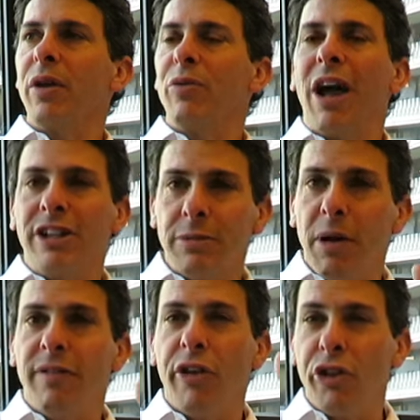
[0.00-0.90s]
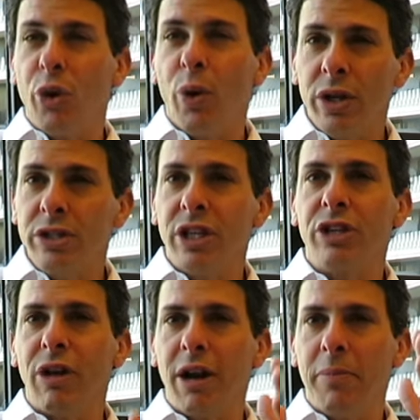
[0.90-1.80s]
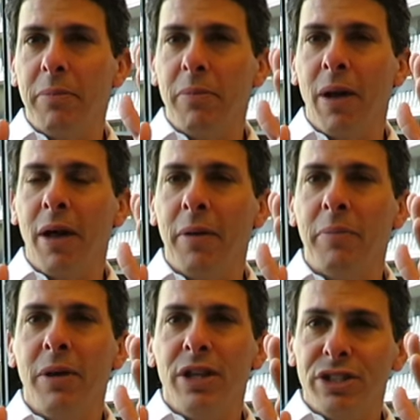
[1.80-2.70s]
rise above all the noise and try to um,